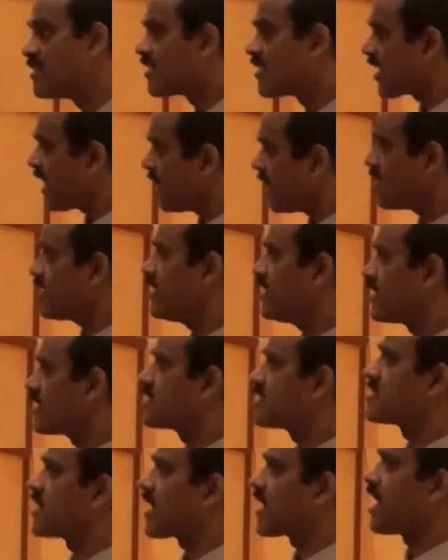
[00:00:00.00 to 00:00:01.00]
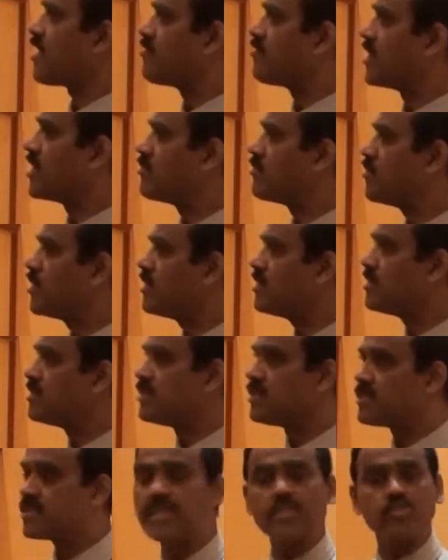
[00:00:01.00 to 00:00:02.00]
Calculators are available.
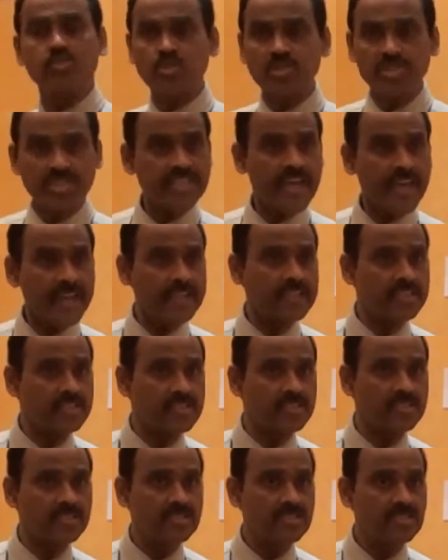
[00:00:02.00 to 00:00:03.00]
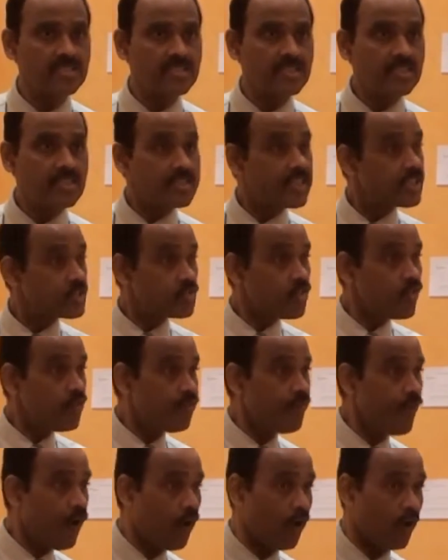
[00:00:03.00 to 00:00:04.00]
there's no challenge, there's no
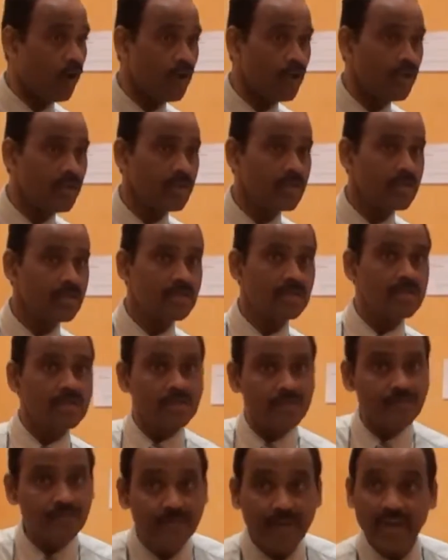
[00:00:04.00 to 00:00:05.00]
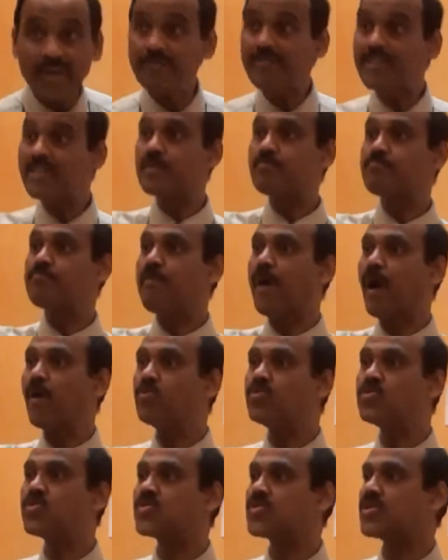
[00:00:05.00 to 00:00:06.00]
fall, where will the
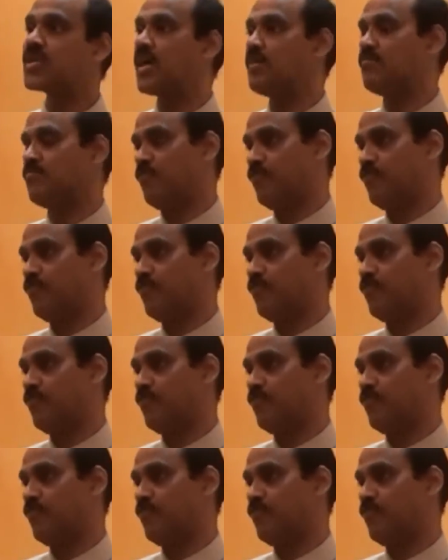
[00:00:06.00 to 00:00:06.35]
bounce come